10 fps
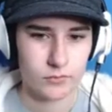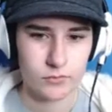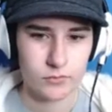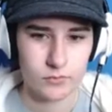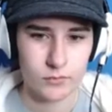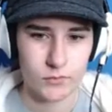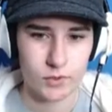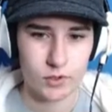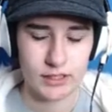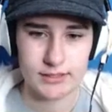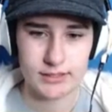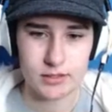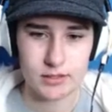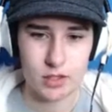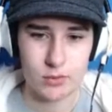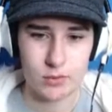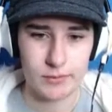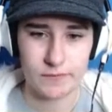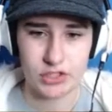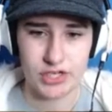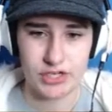But that's not what I meant for you to change into,